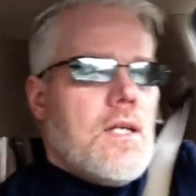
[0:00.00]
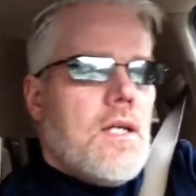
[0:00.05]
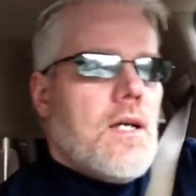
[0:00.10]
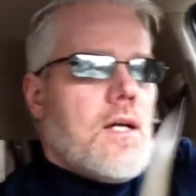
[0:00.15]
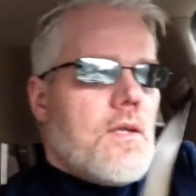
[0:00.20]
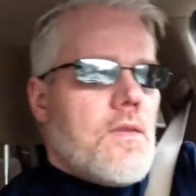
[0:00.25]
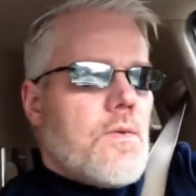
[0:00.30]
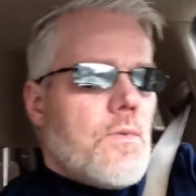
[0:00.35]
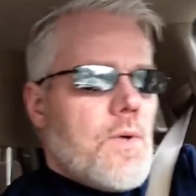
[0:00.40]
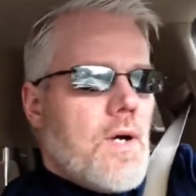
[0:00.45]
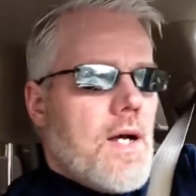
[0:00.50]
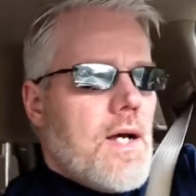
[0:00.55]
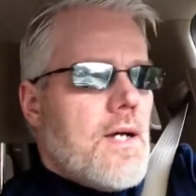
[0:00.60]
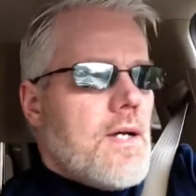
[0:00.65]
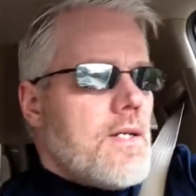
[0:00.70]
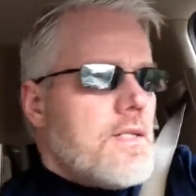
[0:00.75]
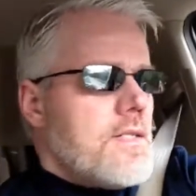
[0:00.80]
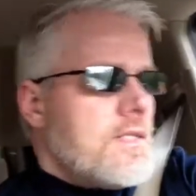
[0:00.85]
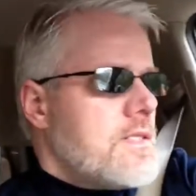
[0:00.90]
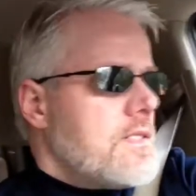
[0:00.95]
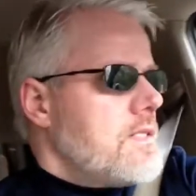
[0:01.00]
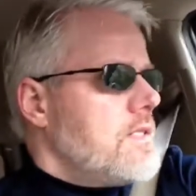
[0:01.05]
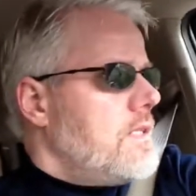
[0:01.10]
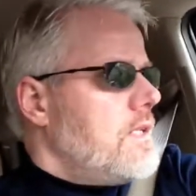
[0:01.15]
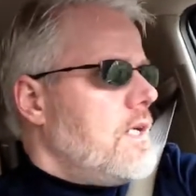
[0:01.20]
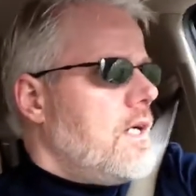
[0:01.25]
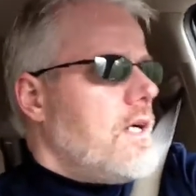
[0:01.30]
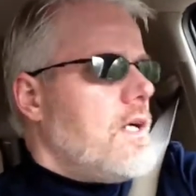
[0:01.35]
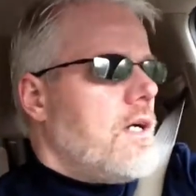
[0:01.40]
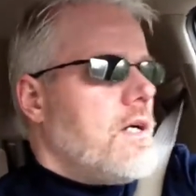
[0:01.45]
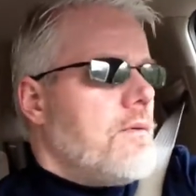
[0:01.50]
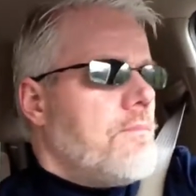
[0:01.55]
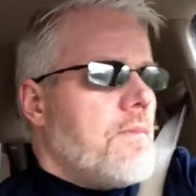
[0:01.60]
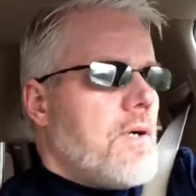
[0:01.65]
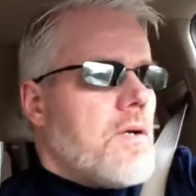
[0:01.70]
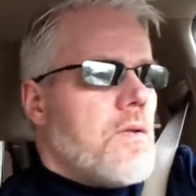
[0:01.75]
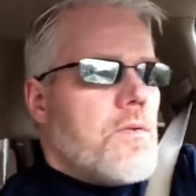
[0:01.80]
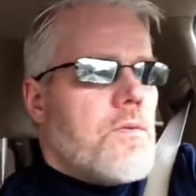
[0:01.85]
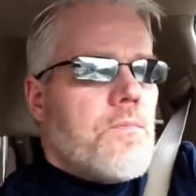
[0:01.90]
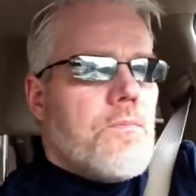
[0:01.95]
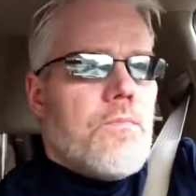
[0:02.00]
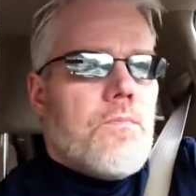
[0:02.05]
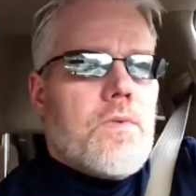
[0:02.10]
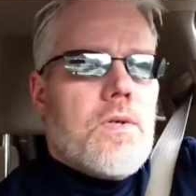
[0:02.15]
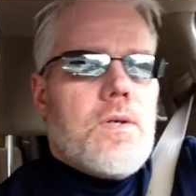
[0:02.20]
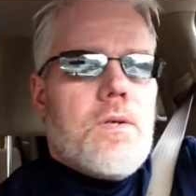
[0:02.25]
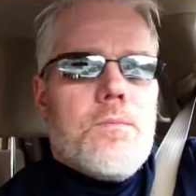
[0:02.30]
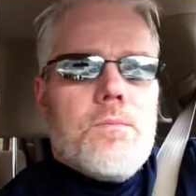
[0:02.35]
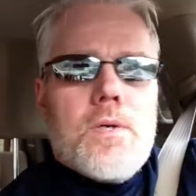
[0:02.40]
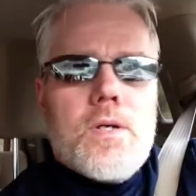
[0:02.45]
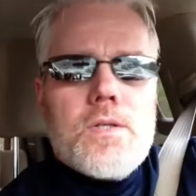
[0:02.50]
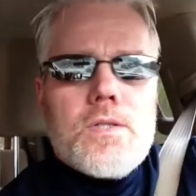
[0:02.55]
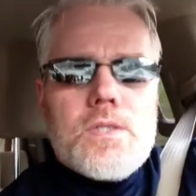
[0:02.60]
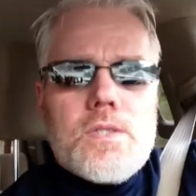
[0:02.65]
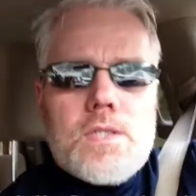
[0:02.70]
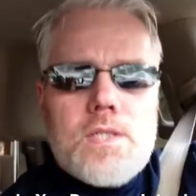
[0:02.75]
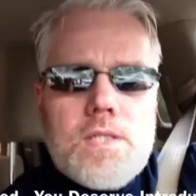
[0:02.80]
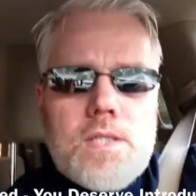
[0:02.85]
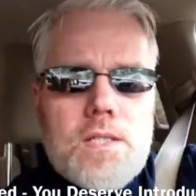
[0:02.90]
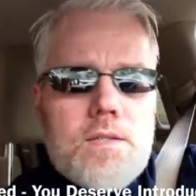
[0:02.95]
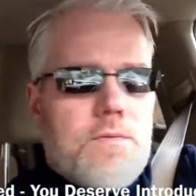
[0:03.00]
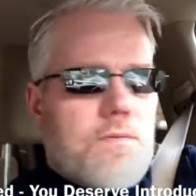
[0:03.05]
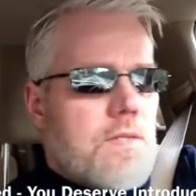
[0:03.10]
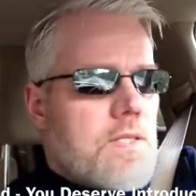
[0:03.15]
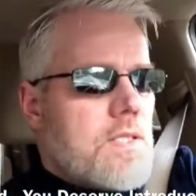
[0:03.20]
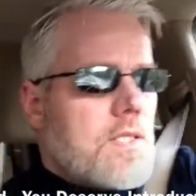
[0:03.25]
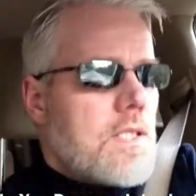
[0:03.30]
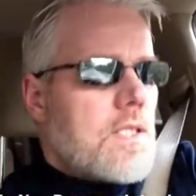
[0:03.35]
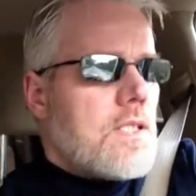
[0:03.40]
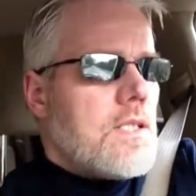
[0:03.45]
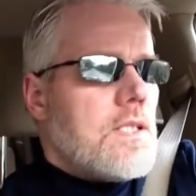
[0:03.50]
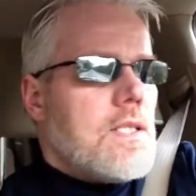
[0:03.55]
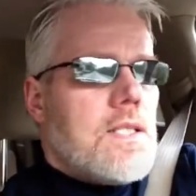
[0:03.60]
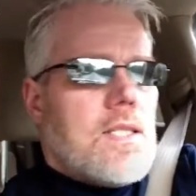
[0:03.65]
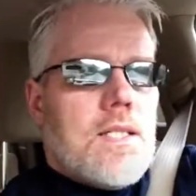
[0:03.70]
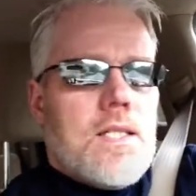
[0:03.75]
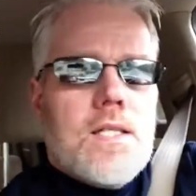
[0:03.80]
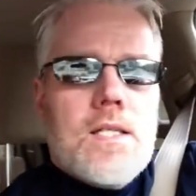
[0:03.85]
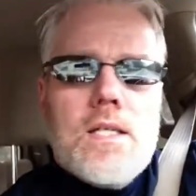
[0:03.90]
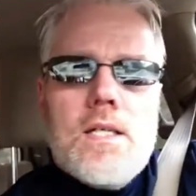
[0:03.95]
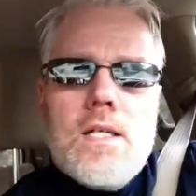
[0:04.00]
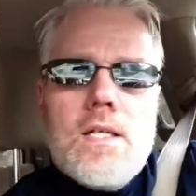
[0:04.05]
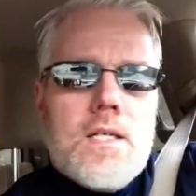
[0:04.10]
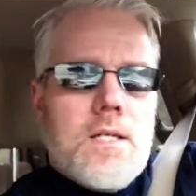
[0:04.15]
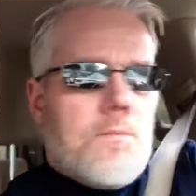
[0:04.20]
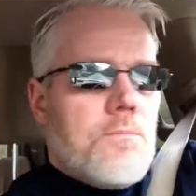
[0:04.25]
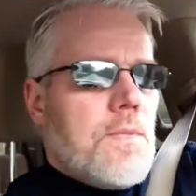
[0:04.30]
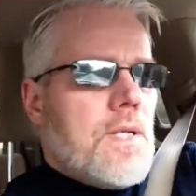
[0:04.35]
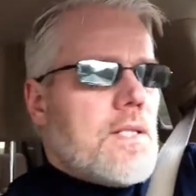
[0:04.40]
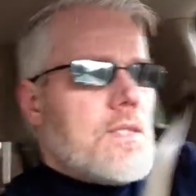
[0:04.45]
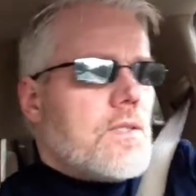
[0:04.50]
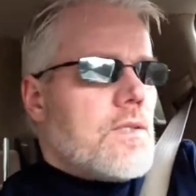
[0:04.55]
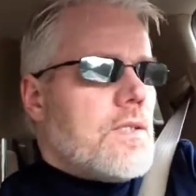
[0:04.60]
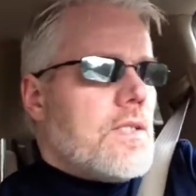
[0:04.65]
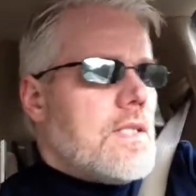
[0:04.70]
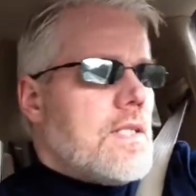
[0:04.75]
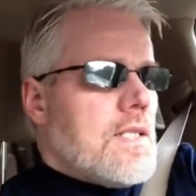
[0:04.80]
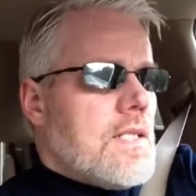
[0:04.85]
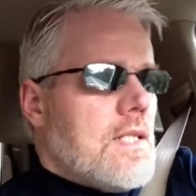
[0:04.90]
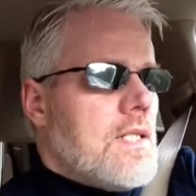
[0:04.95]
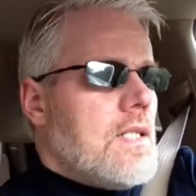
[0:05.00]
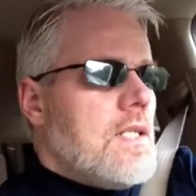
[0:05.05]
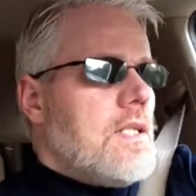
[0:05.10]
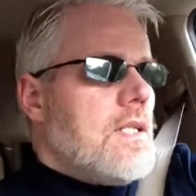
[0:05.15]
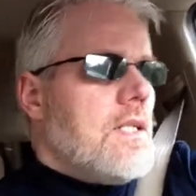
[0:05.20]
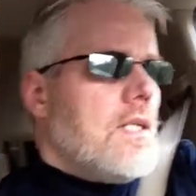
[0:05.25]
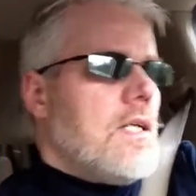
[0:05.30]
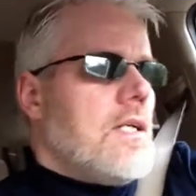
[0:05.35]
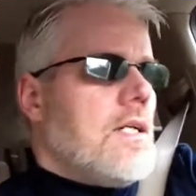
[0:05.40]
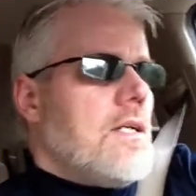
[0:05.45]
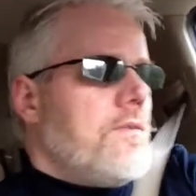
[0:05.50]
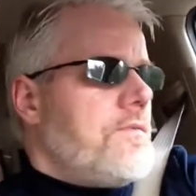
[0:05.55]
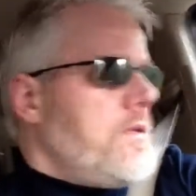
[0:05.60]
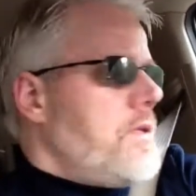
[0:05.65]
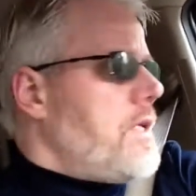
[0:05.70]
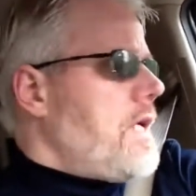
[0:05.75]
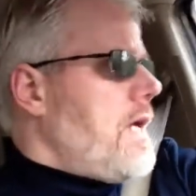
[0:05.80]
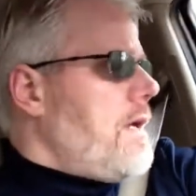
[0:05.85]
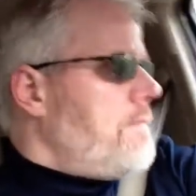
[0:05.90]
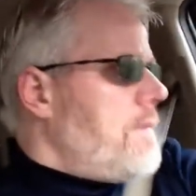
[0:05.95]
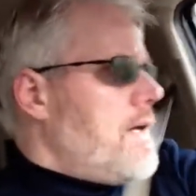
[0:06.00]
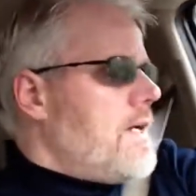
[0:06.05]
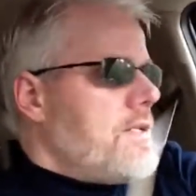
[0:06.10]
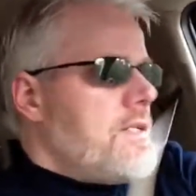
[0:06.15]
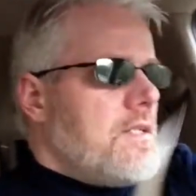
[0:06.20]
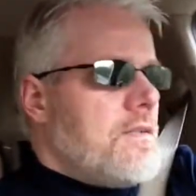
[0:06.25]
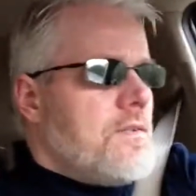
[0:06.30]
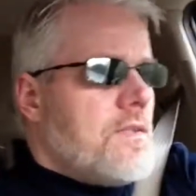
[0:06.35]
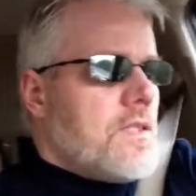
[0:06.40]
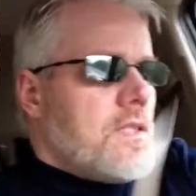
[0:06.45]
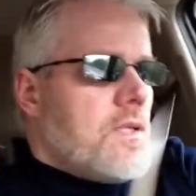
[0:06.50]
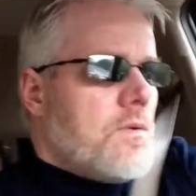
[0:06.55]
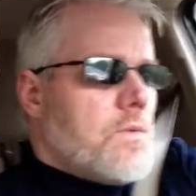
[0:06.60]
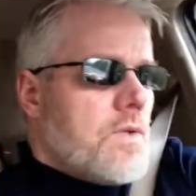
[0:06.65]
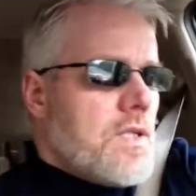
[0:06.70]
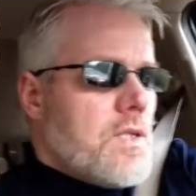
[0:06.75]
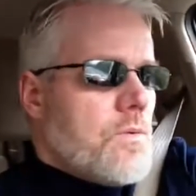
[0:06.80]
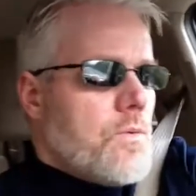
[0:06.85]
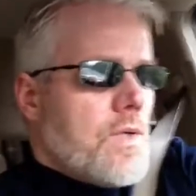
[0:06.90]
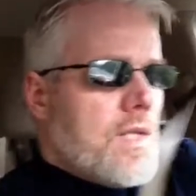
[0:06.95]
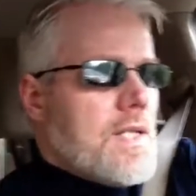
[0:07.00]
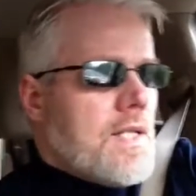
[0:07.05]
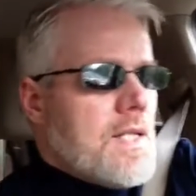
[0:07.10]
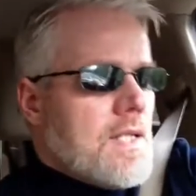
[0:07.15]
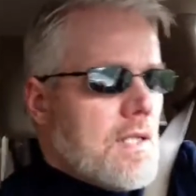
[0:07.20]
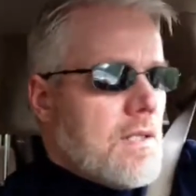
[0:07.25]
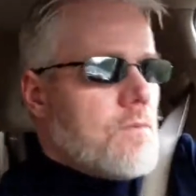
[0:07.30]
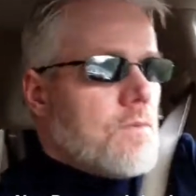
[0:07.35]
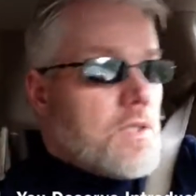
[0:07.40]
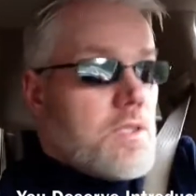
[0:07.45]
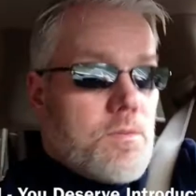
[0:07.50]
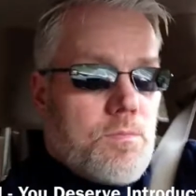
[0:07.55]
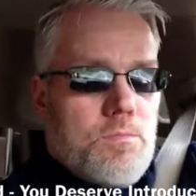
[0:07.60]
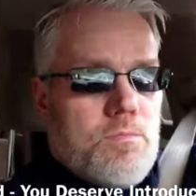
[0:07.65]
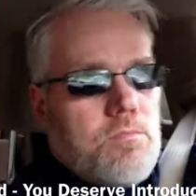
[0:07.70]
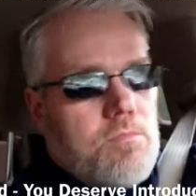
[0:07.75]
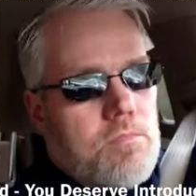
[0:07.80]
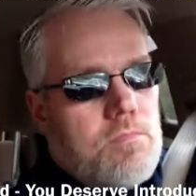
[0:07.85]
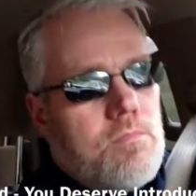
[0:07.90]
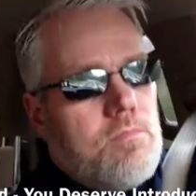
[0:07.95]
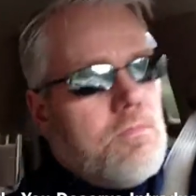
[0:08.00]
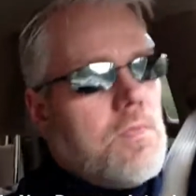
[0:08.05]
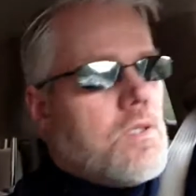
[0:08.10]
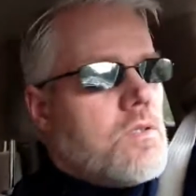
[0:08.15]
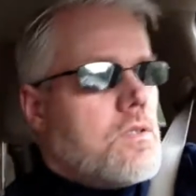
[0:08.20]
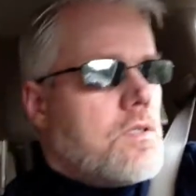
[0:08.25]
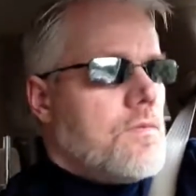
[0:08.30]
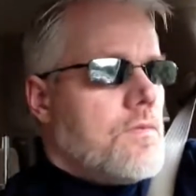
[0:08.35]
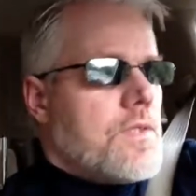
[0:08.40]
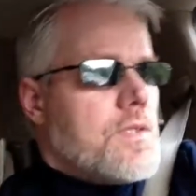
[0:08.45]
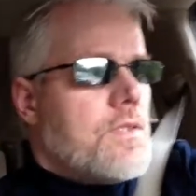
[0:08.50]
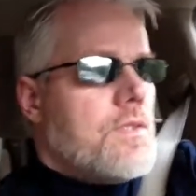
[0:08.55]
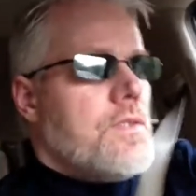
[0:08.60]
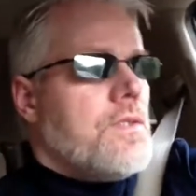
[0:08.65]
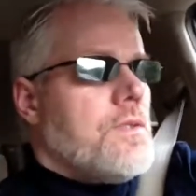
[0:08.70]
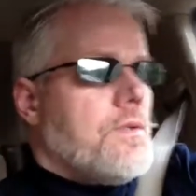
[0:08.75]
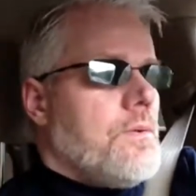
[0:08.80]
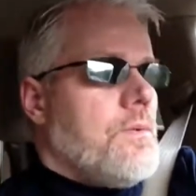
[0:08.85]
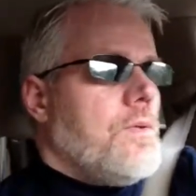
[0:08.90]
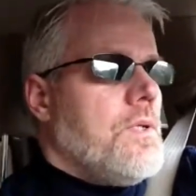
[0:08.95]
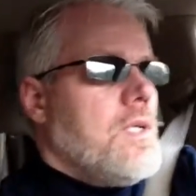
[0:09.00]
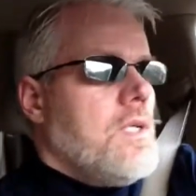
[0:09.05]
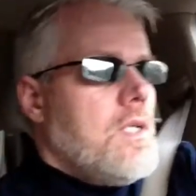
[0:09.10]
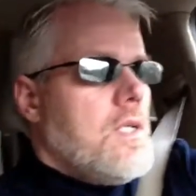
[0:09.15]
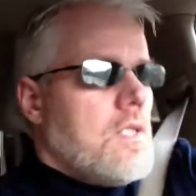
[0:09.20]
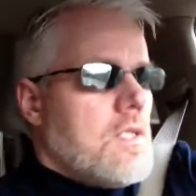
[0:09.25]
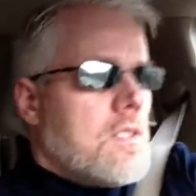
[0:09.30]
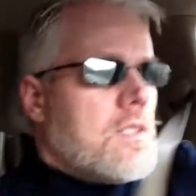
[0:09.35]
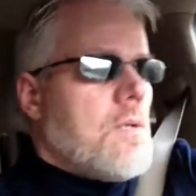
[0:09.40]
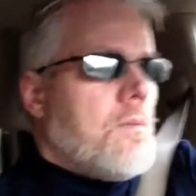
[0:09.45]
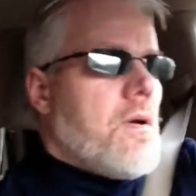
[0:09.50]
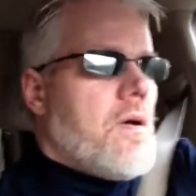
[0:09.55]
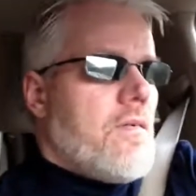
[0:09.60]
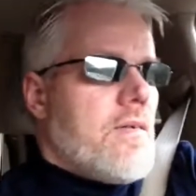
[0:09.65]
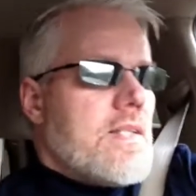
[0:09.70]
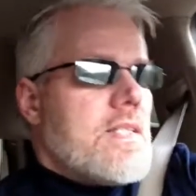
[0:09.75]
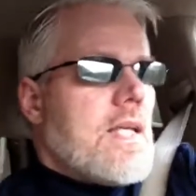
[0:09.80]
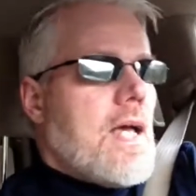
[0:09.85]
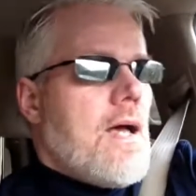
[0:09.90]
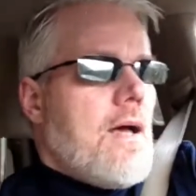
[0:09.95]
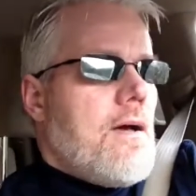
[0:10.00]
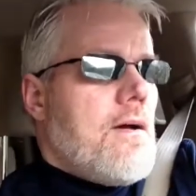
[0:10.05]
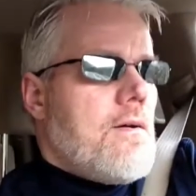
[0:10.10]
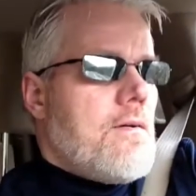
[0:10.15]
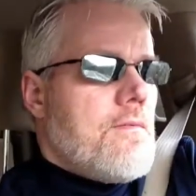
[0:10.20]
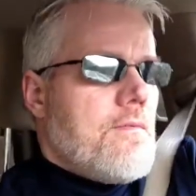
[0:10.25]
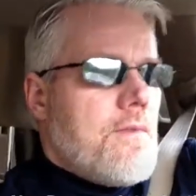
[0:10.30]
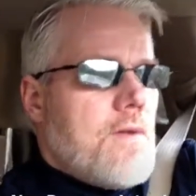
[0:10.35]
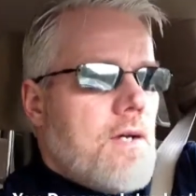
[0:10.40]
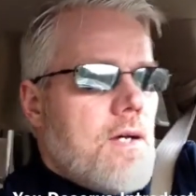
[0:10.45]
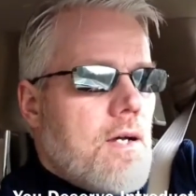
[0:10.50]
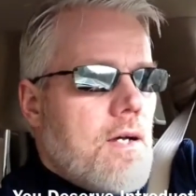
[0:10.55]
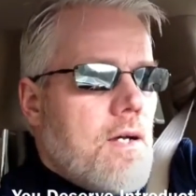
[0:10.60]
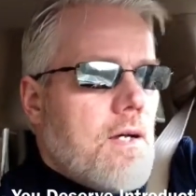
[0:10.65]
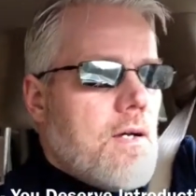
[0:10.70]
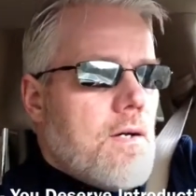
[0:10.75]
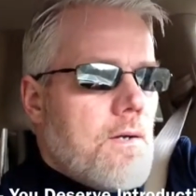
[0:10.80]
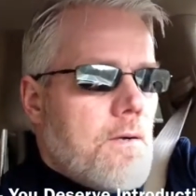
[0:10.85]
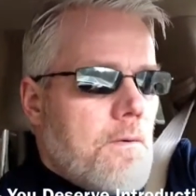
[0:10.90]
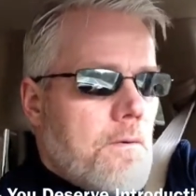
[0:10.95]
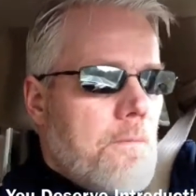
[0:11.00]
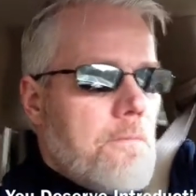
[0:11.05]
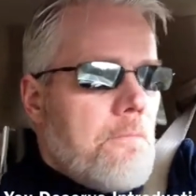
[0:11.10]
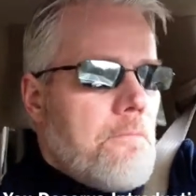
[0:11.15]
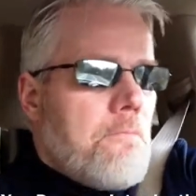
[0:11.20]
health-wise, both emotionally, physically, mentally, if you came out different than when you went in, which most of us do, some of us have